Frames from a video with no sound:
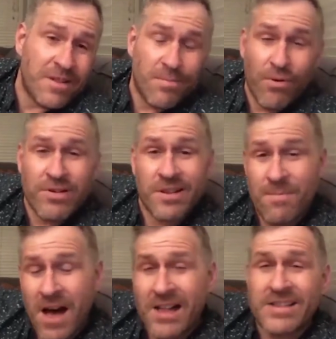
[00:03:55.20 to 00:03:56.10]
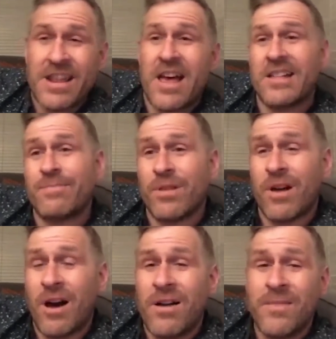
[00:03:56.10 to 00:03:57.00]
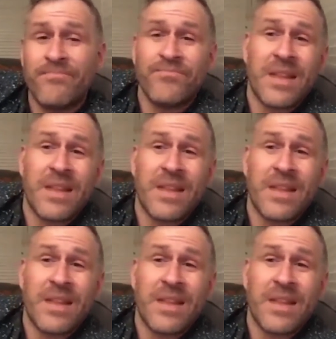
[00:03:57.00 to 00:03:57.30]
supports Hamas and Hezbollah?